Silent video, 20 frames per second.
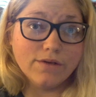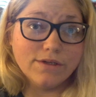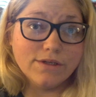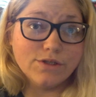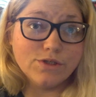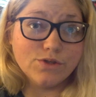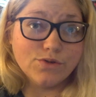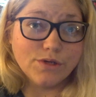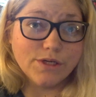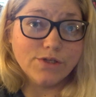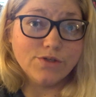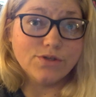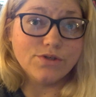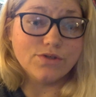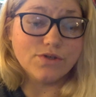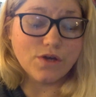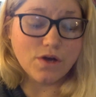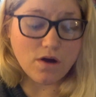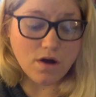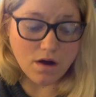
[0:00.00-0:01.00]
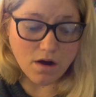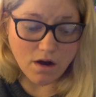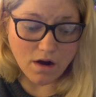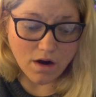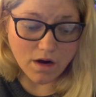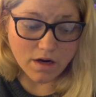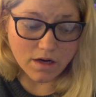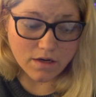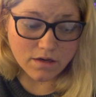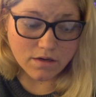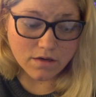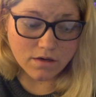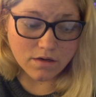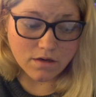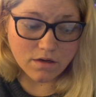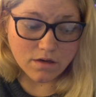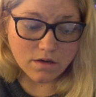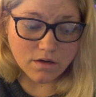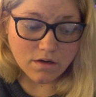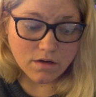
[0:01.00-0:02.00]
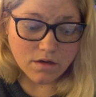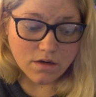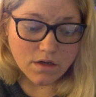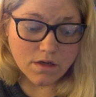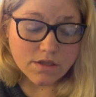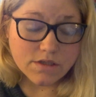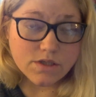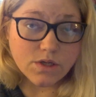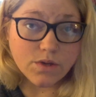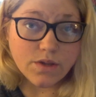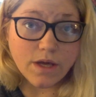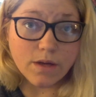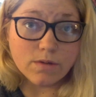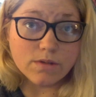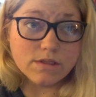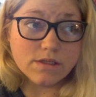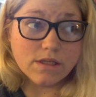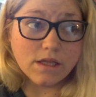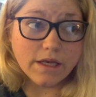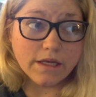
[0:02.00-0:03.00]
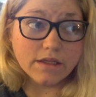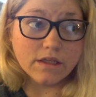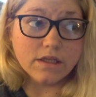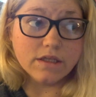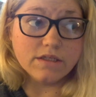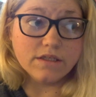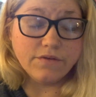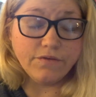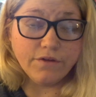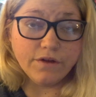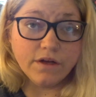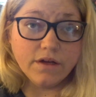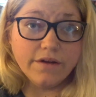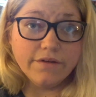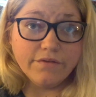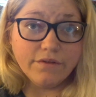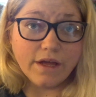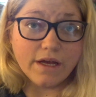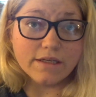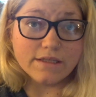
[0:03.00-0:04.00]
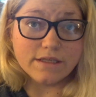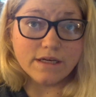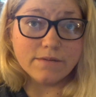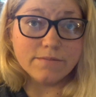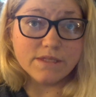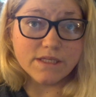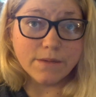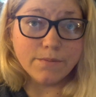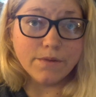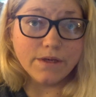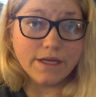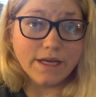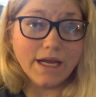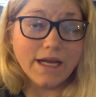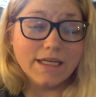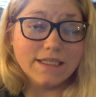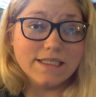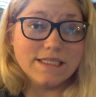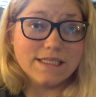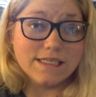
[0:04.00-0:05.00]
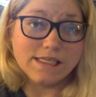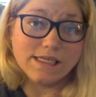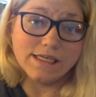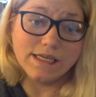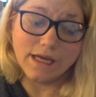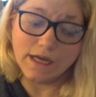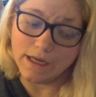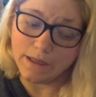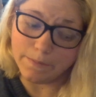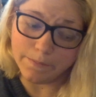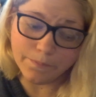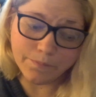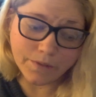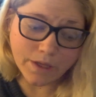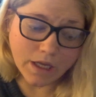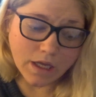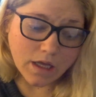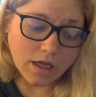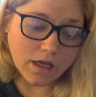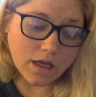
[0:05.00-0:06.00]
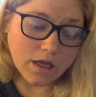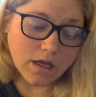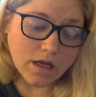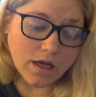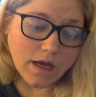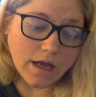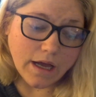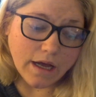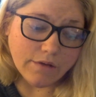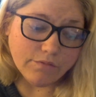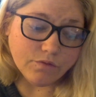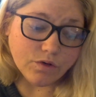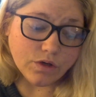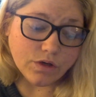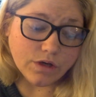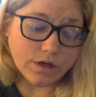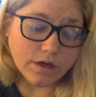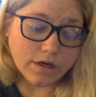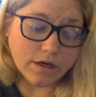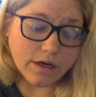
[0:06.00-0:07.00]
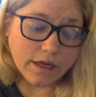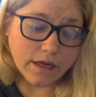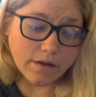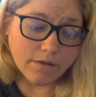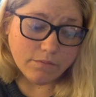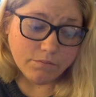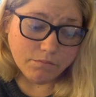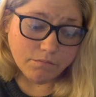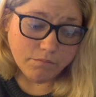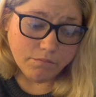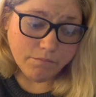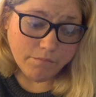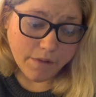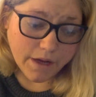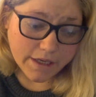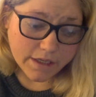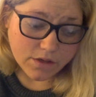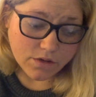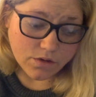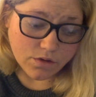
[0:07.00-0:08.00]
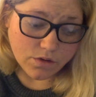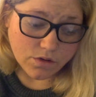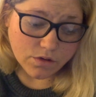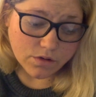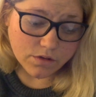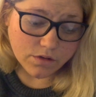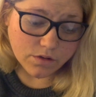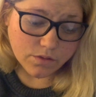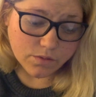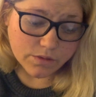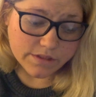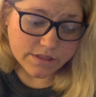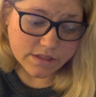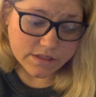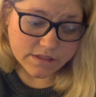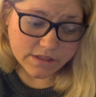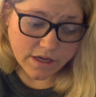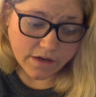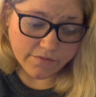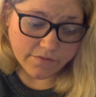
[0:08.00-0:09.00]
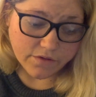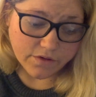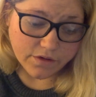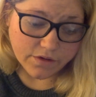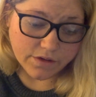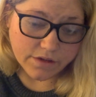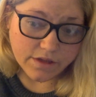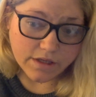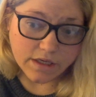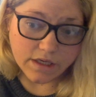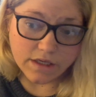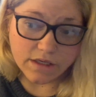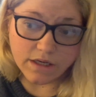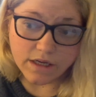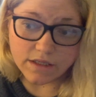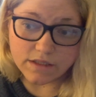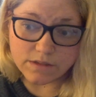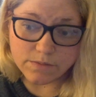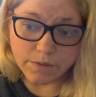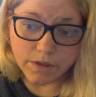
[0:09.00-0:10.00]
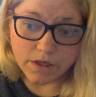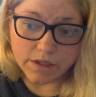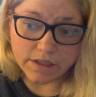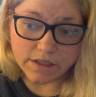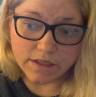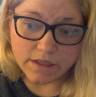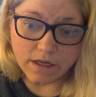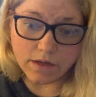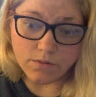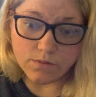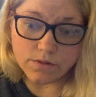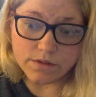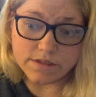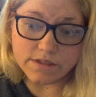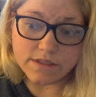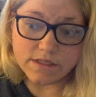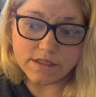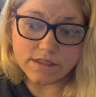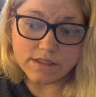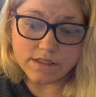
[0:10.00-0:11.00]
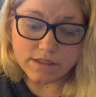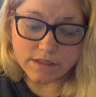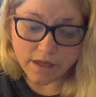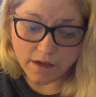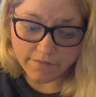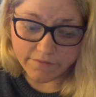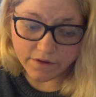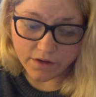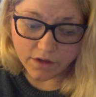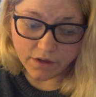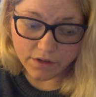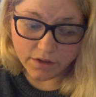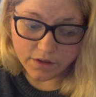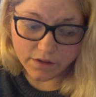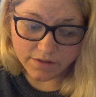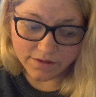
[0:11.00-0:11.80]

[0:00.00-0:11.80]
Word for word: in a stranger's car so that was like the definitive last time somebody had seen him. After Michael was discovered, the next body that was discovered